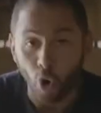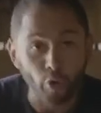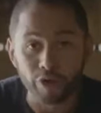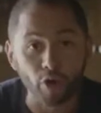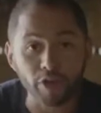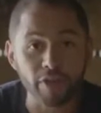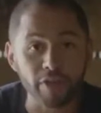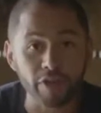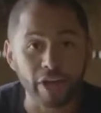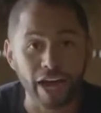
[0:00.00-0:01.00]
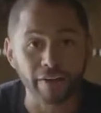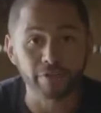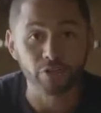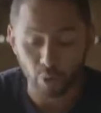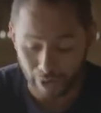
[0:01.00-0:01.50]
The only thing that you have
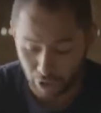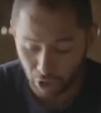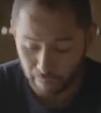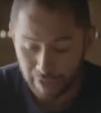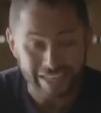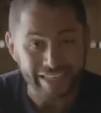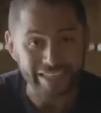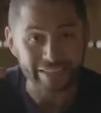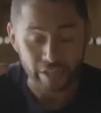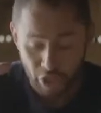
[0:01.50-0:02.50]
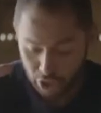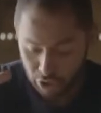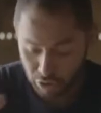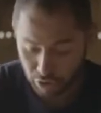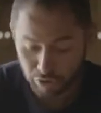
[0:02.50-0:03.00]
to do at home is
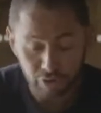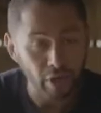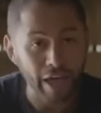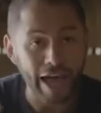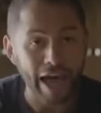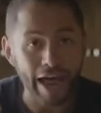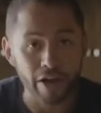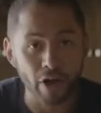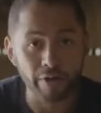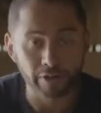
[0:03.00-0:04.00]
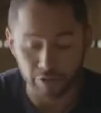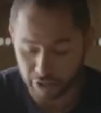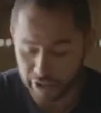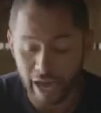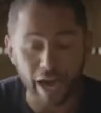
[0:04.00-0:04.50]
use another
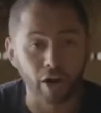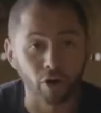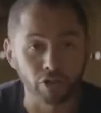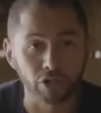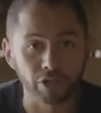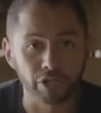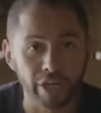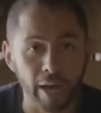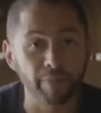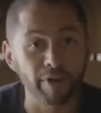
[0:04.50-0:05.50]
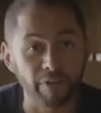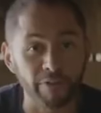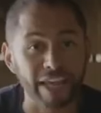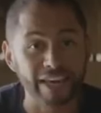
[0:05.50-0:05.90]
tortilla, a corn tortilla, preferably a